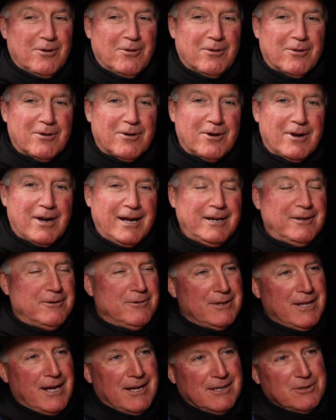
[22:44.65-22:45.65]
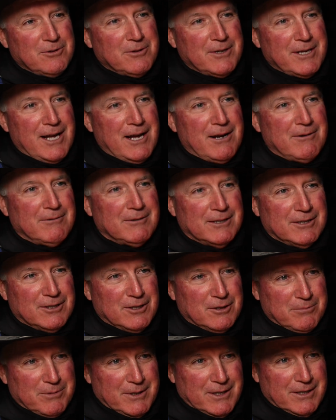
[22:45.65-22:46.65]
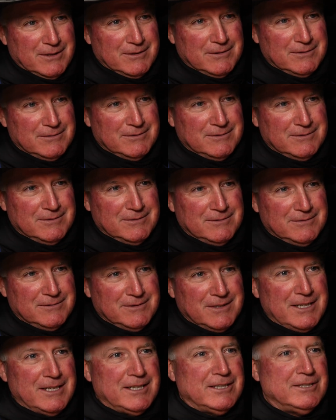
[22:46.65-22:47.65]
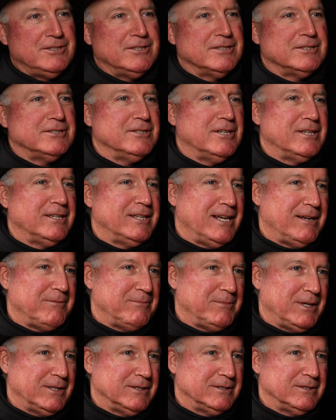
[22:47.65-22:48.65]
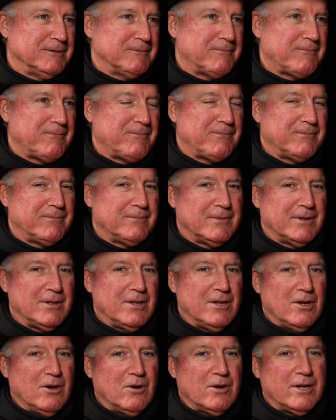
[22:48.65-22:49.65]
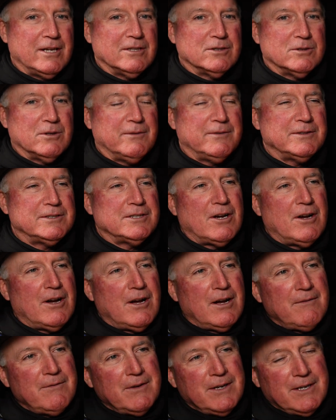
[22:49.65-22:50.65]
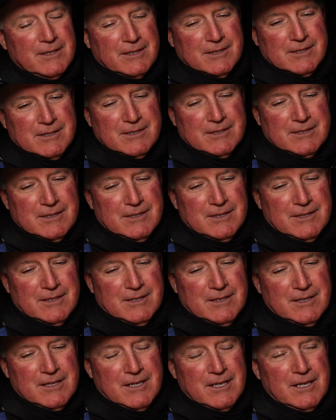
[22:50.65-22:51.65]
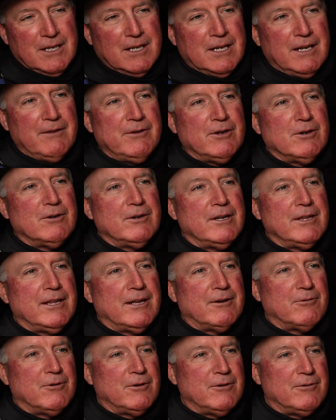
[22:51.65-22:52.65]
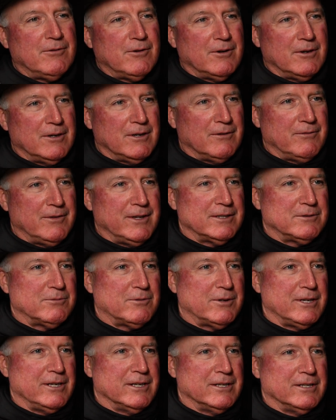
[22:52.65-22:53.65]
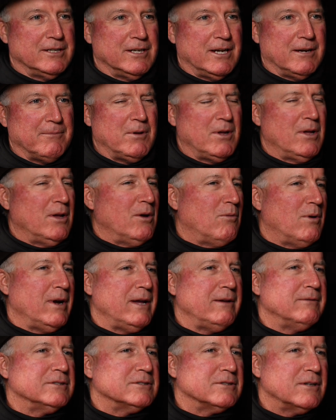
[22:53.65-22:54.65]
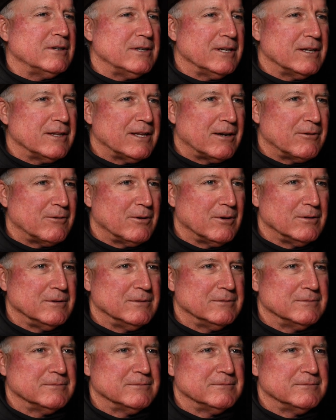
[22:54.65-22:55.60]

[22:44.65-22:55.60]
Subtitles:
Or I do that to a cow a little bit, just not that much. Okay, so if it's obvious, if you go down that road far enough, that's where you end up. Why even start down that road?